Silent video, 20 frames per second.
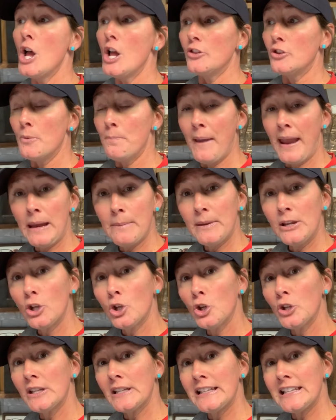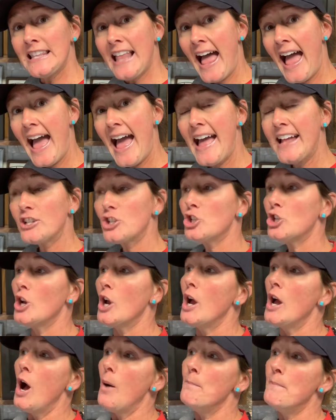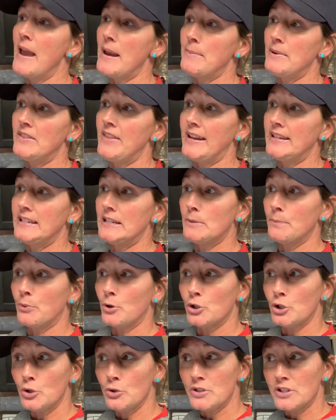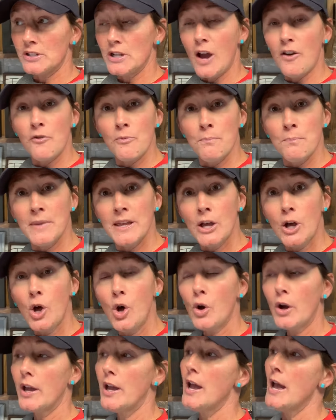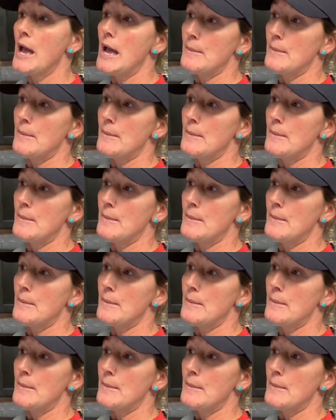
The baby couldn't latch. Maybe they didn't produce enough milk.